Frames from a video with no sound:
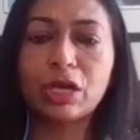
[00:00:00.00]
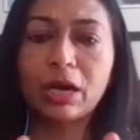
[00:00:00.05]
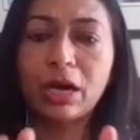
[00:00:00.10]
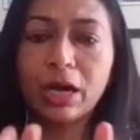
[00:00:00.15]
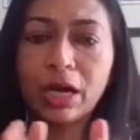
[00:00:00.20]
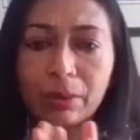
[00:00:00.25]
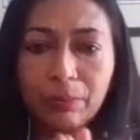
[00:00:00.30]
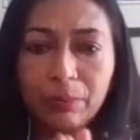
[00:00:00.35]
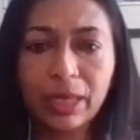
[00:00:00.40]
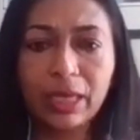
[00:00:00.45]

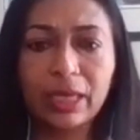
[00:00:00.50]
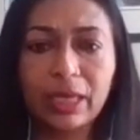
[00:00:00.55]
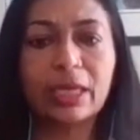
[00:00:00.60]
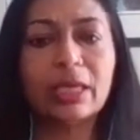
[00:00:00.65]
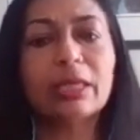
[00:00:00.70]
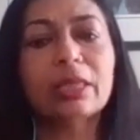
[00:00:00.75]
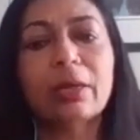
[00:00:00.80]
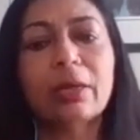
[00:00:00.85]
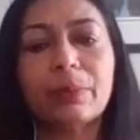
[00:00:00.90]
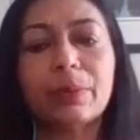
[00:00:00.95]
are making
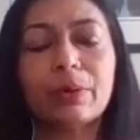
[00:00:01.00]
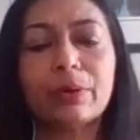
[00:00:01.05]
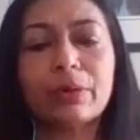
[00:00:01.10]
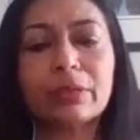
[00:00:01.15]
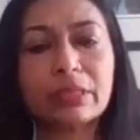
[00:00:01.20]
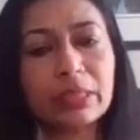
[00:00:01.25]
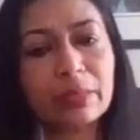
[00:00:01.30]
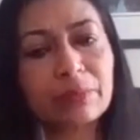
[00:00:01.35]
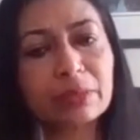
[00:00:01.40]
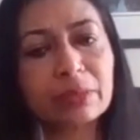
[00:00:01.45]
the pure
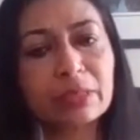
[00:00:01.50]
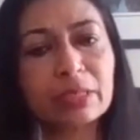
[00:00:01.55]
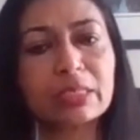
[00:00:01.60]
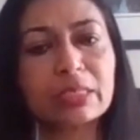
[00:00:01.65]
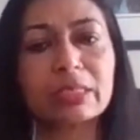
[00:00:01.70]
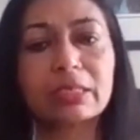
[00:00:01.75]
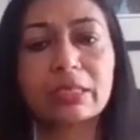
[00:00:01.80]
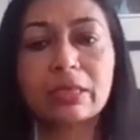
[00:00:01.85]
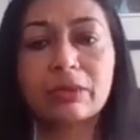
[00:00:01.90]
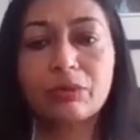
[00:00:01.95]

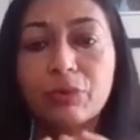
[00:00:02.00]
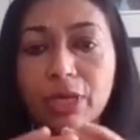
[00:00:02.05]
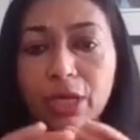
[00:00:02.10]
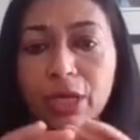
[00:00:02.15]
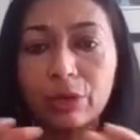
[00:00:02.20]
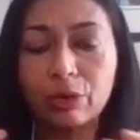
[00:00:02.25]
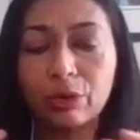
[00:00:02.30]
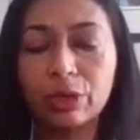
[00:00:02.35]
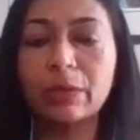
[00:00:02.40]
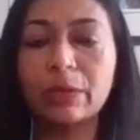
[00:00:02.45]
substance, we are
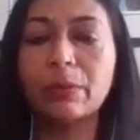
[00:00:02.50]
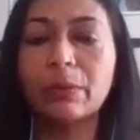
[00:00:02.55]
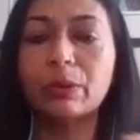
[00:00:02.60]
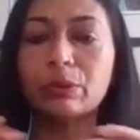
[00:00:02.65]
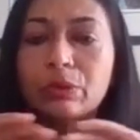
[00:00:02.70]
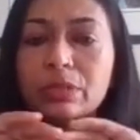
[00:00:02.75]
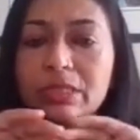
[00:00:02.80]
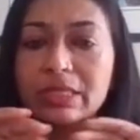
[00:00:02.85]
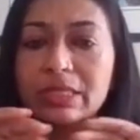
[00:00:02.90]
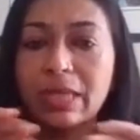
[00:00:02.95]
not able to
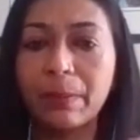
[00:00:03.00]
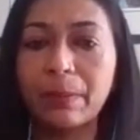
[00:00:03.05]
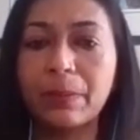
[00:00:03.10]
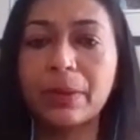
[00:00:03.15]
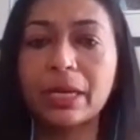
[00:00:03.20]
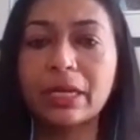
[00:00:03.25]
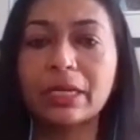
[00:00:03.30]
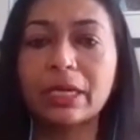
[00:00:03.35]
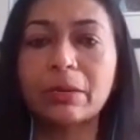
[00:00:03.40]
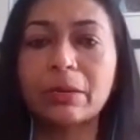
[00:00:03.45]

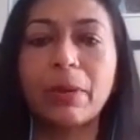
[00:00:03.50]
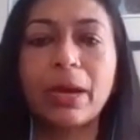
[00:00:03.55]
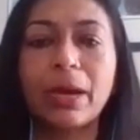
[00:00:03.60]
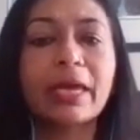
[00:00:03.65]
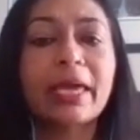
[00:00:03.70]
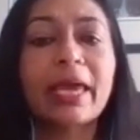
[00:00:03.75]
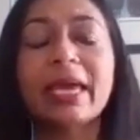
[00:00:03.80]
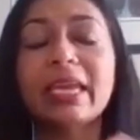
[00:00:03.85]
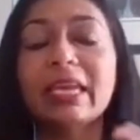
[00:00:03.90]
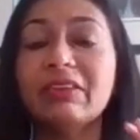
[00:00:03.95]
separate it by
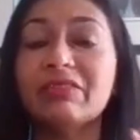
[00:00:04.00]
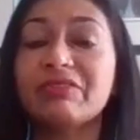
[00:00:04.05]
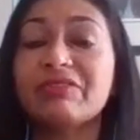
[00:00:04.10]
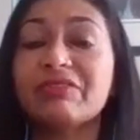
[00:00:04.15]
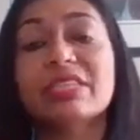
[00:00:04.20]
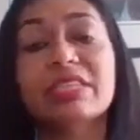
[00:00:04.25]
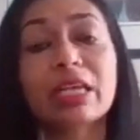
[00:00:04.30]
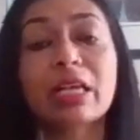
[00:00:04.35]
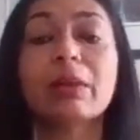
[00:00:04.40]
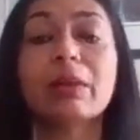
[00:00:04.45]
any
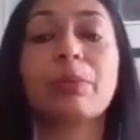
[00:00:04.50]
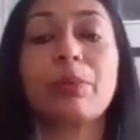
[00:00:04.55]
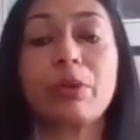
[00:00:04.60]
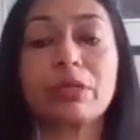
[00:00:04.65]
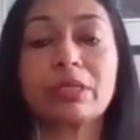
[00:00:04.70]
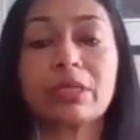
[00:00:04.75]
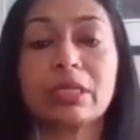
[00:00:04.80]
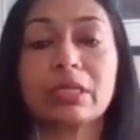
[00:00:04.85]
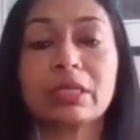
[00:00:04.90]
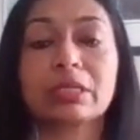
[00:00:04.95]
physical
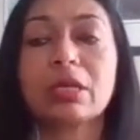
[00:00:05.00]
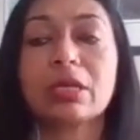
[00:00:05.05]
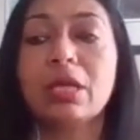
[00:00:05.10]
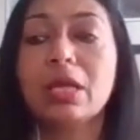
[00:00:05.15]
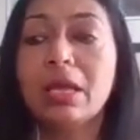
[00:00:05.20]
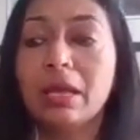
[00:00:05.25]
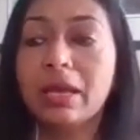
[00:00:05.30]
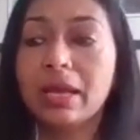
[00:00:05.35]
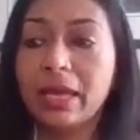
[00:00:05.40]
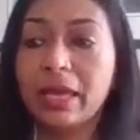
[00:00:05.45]
process,
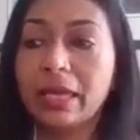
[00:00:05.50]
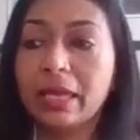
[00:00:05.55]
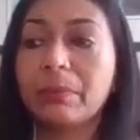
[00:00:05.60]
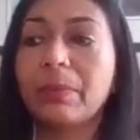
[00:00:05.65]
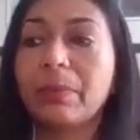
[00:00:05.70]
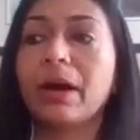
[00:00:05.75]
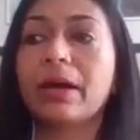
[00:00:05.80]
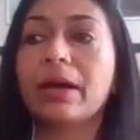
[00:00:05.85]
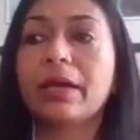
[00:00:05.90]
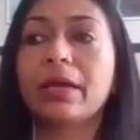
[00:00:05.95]
like
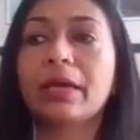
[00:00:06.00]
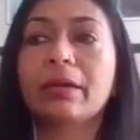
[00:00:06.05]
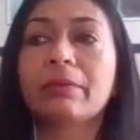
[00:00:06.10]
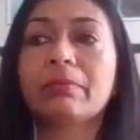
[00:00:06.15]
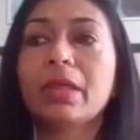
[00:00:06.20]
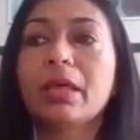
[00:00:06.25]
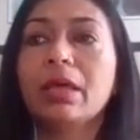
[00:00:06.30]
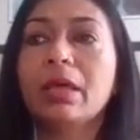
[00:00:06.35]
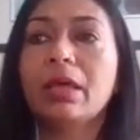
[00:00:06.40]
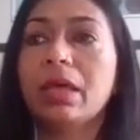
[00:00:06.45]
by
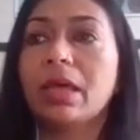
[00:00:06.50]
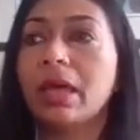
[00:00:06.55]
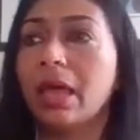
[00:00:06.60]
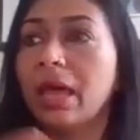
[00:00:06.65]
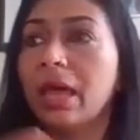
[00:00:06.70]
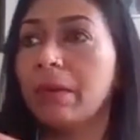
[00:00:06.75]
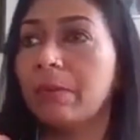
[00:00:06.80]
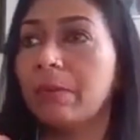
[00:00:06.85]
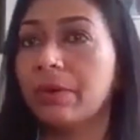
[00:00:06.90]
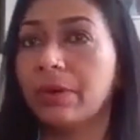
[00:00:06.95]

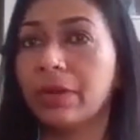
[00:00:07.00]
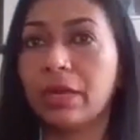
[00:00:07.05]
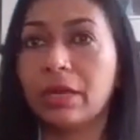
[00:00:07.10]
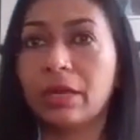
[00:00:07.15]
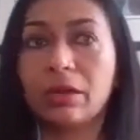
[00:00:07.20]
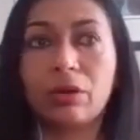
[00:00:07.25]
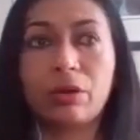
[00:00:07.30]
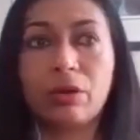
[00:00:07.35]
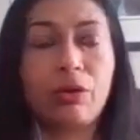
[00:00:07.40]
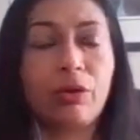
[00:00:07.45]

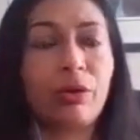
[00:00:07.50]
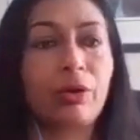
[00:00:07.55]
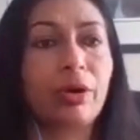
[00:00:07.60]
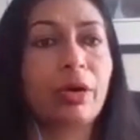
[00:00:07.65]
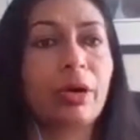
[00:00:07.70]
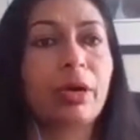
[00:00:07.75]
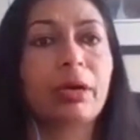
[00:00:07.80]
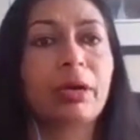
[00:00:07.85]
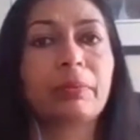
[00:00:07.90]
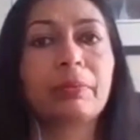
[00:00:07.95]
hammering
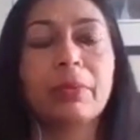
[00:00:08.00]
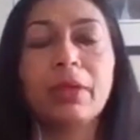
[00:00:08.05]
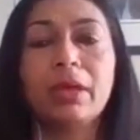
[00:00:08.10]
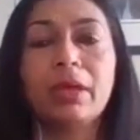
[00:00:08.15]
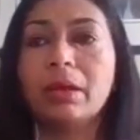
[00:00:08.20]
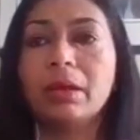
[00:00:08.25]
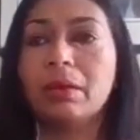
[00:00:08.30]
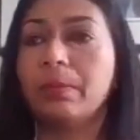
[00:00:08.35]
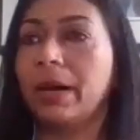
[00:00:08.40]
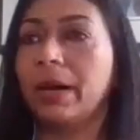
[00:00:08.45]
or
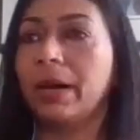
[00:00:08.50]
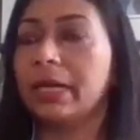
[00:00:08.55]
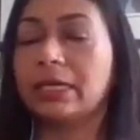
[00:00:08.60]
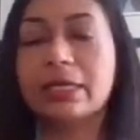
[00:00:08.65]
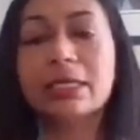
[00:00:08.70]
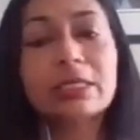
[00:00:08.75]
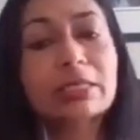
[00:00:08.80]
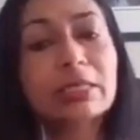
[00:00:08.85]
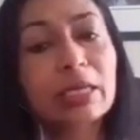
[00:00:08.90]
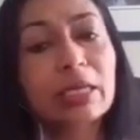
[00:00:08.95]
by
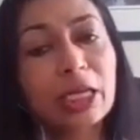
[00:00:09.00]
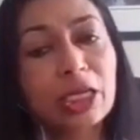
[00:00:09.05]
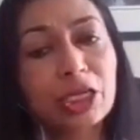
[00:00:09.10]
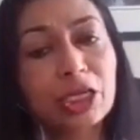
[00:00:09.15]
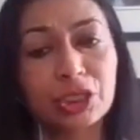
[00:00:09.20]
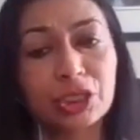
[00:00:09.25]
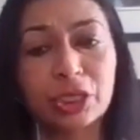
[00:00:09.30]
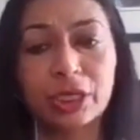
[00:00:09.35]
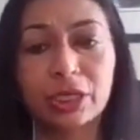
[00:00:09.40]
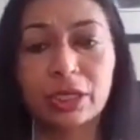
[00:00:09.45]

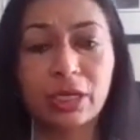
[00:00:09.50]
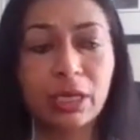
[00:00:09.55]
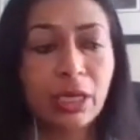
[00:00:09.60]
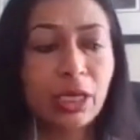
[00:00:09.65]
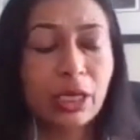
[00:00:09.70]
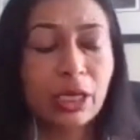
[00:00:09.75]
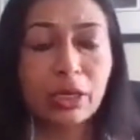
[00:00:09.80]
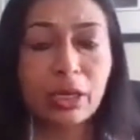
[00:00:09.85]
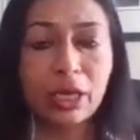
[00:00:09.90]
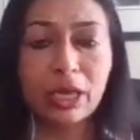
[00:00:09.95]
distillation.
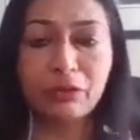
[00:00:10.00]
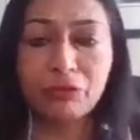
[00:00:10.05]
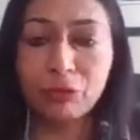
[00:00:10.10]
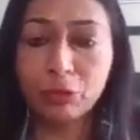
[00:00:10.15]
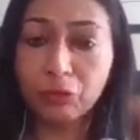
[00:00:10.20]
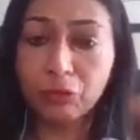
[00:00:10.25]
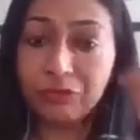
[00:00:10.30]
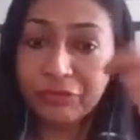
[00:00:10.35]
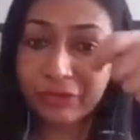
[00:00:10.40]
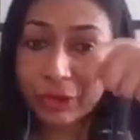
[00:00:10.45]
If you
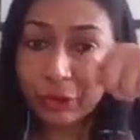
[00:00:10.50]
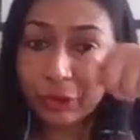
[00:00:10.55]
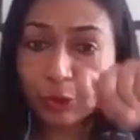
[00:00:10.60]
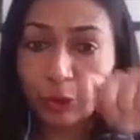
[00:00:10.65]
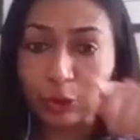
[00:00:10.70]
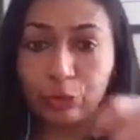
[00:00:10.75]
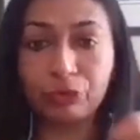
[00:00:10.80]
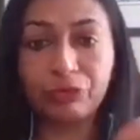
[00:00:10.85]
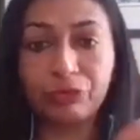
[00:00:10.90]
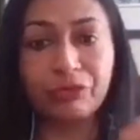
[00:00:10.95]
want
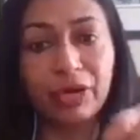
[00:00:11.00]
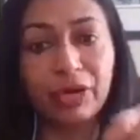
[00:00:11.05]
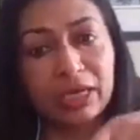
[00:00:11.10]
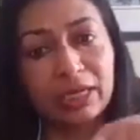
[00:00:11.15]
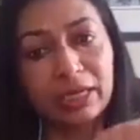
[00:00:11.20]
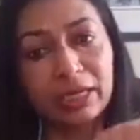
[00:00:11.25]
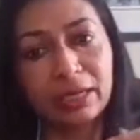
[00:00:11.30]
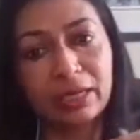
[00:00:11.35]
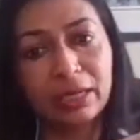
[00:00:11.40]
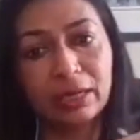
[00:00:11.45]
to
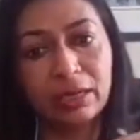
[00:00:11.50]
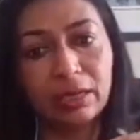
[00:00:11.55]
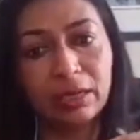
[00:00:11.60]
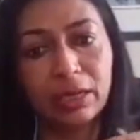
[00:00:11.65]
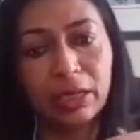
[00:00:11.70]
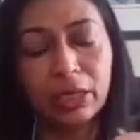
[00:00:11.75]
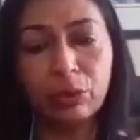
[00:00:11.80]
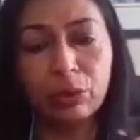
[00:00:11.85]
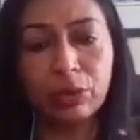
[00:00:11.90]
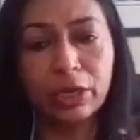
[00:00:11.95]
filter,
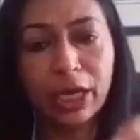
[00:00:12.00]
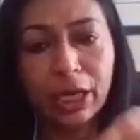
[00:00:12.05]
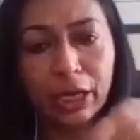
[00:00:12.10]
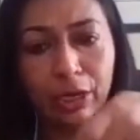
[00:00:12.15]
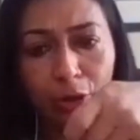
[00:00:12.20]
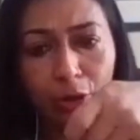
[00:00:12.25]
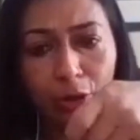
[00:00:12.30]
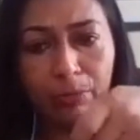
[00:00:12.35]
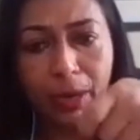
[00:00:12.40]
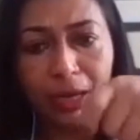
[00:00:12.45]
you
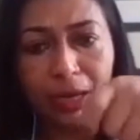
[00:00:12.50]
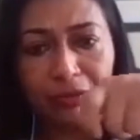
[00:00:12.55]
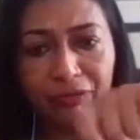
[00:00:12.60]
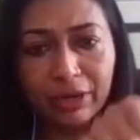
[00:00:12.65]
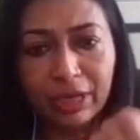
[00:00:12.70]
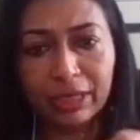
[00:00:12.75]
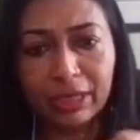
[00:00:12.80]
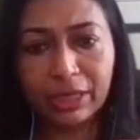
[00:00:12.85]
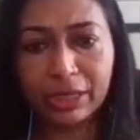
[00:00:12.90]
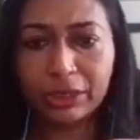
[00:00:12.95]
cannot, by
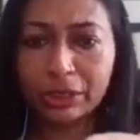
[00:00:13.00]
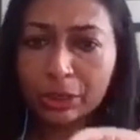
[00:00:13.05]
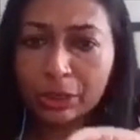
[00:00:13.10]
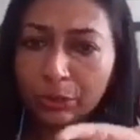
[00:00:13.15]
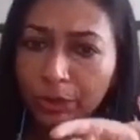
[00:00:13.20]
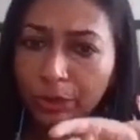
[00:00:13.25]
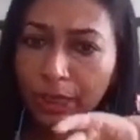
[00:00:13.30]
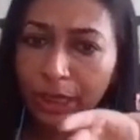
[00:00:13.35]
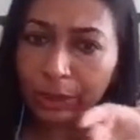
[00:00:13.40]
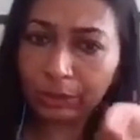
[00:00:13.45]
filtration, you
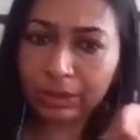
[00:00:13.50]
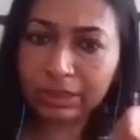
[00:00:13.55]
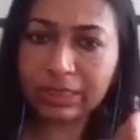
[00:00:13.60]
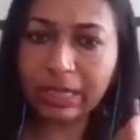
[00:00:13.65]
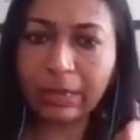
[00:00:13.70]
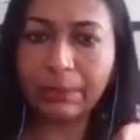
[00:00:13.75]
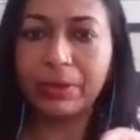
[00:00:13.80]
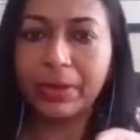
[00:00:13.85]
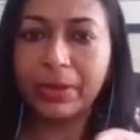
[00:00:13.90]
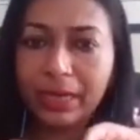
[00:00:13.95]
cannot
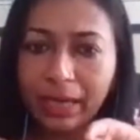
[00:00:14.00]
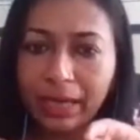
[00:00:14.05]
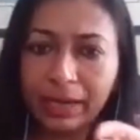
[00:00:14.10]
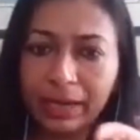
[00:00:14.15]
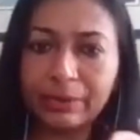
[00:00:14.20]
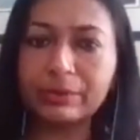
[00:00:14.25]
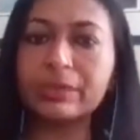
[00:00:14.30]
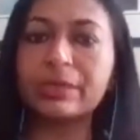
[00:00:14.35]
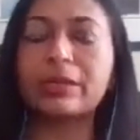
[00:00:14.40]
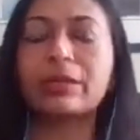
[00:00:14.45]
separate
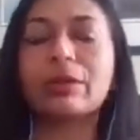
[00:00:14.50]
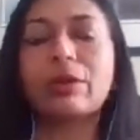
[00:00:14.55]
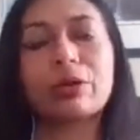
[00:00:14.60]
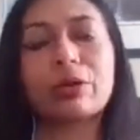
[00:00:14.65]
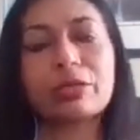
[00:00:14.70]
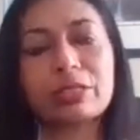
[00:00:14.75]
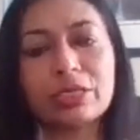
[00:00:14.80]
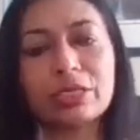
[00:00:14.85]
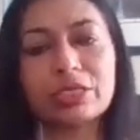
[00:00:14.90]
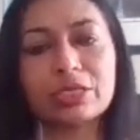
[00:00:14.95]
hydrogen and
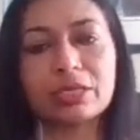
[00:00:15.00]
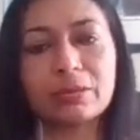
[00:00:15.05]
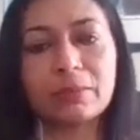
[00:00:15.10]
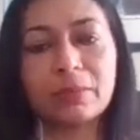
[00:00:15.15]
oxygen.